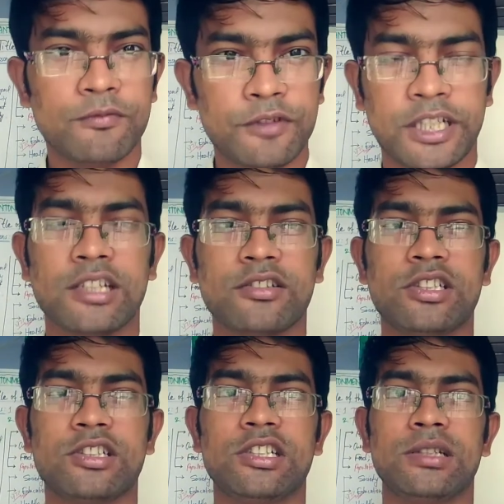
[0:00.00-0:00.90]

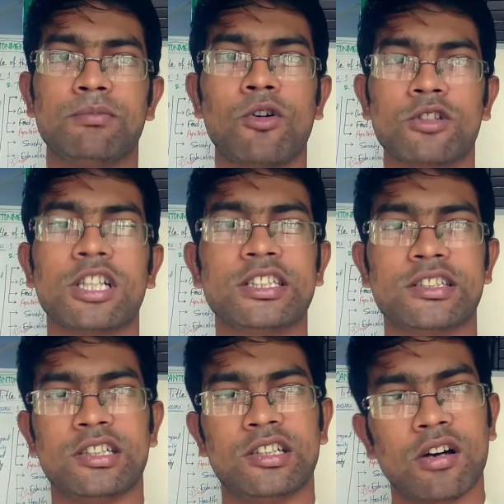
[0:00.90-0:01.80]
fecundity,
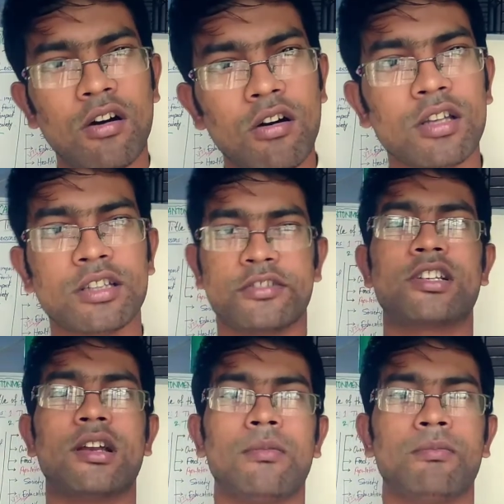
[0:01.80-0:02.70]
mortality, all this
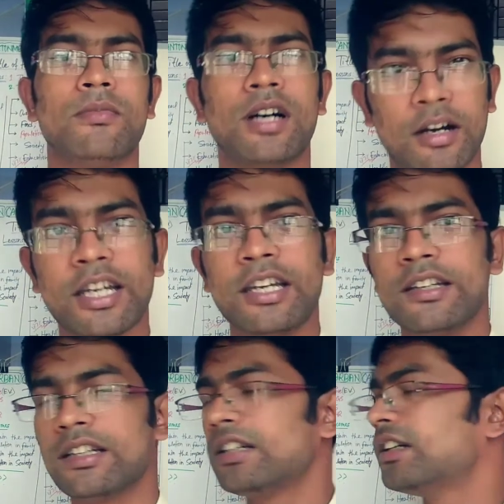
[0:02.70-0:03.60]
term. Okay,